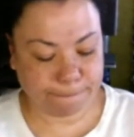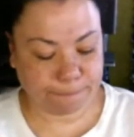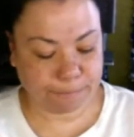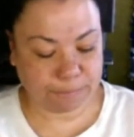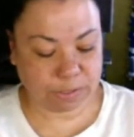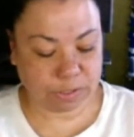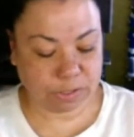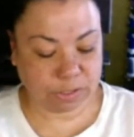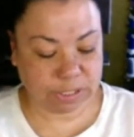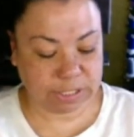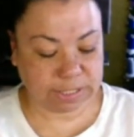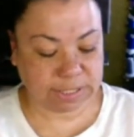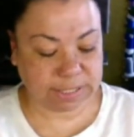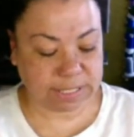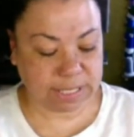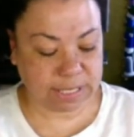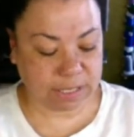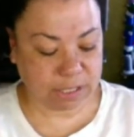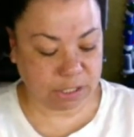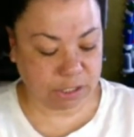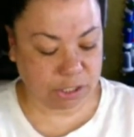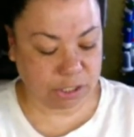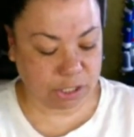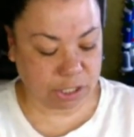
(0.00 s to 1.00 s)
So let's take
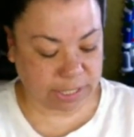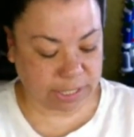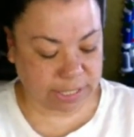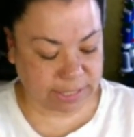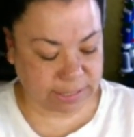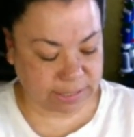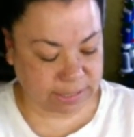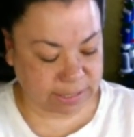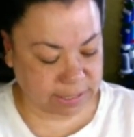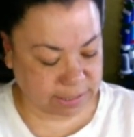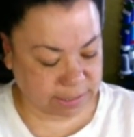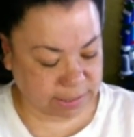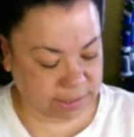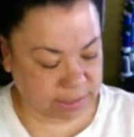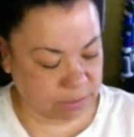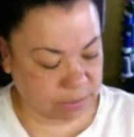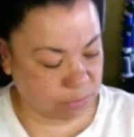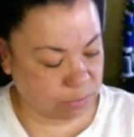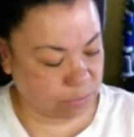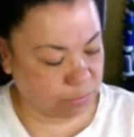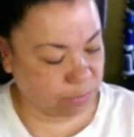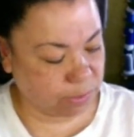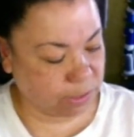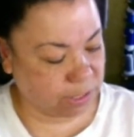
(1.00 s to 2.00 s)
a look and let's see
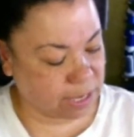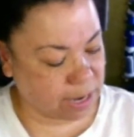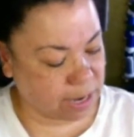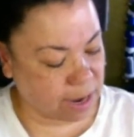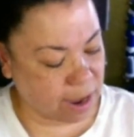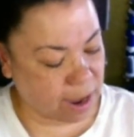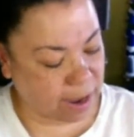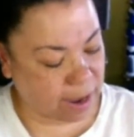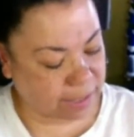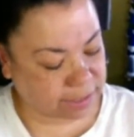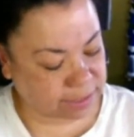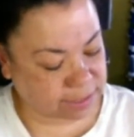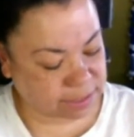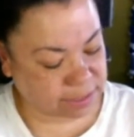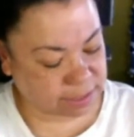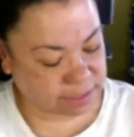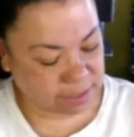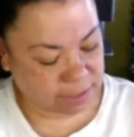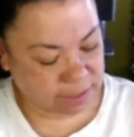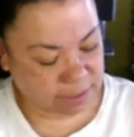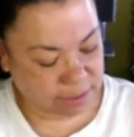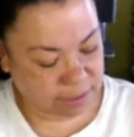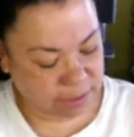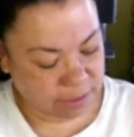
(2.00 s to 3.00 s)
what we got.
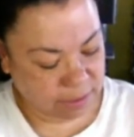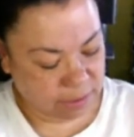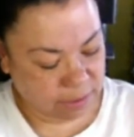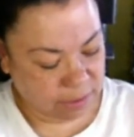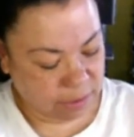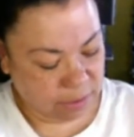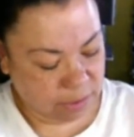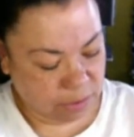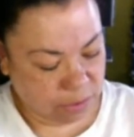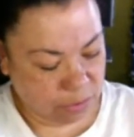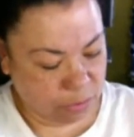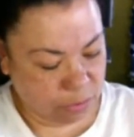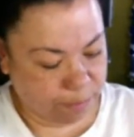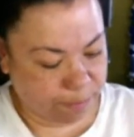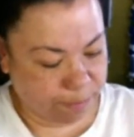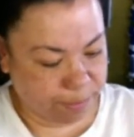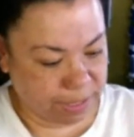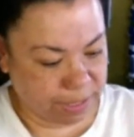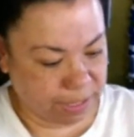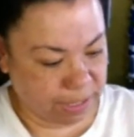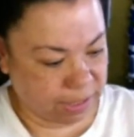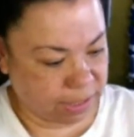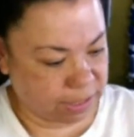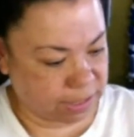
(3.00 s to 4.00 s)

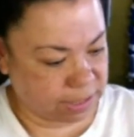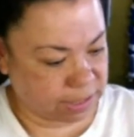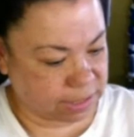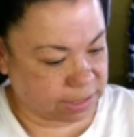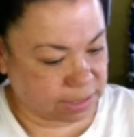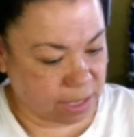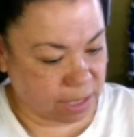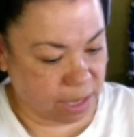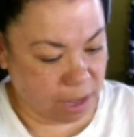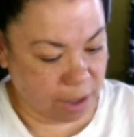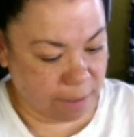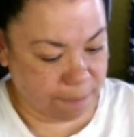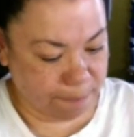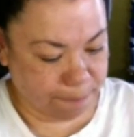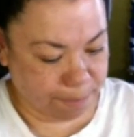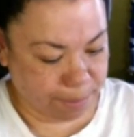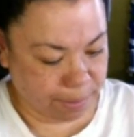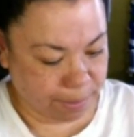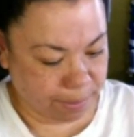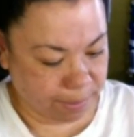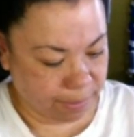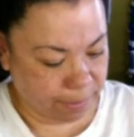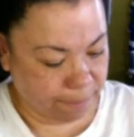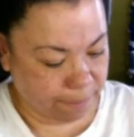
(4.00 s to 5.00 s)
Opening this up.
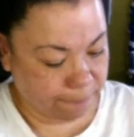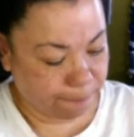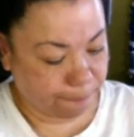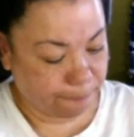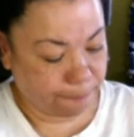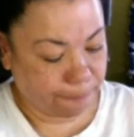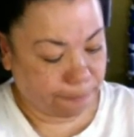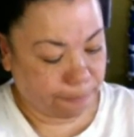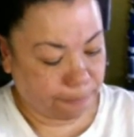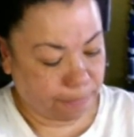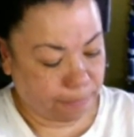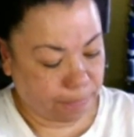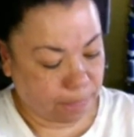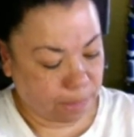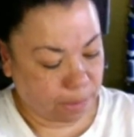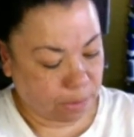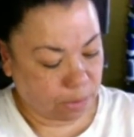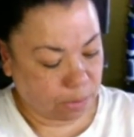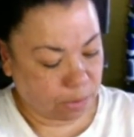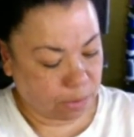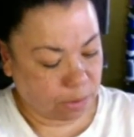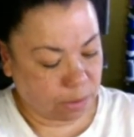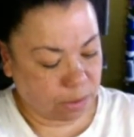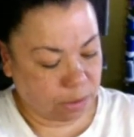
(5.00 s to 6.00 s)

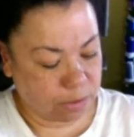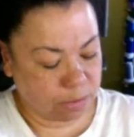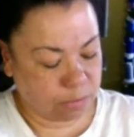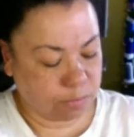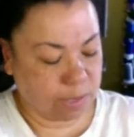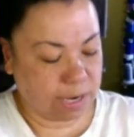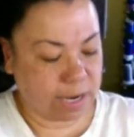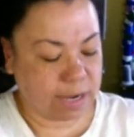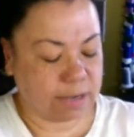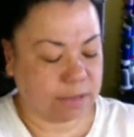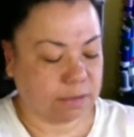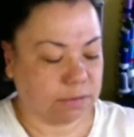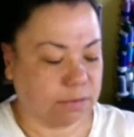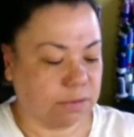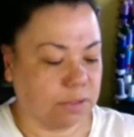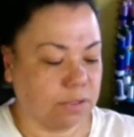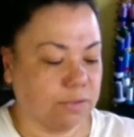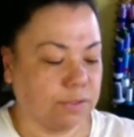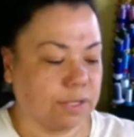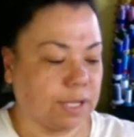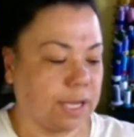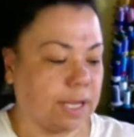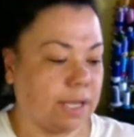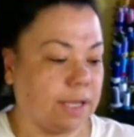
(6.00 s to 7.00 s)
Oh wow,
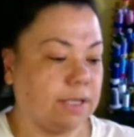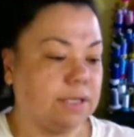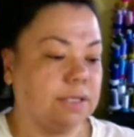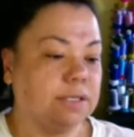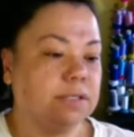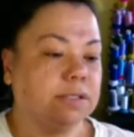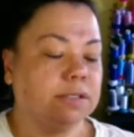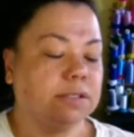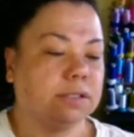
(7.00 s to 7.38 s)
okay.